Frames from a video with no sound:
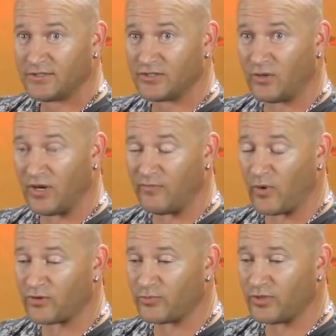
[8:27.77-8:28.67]
So I've
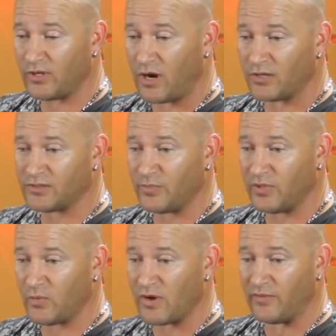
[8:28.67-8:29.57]
worked really hard to
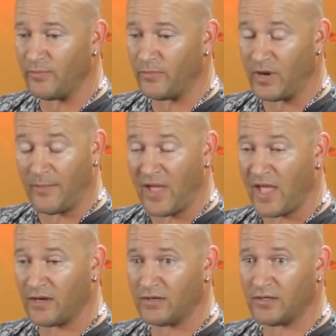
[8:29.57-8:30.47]
be where I'm
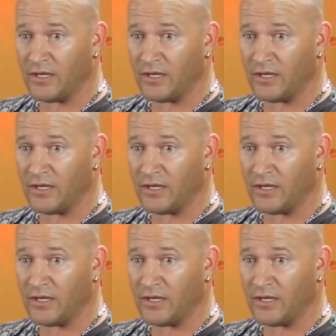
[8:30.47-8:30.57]
at,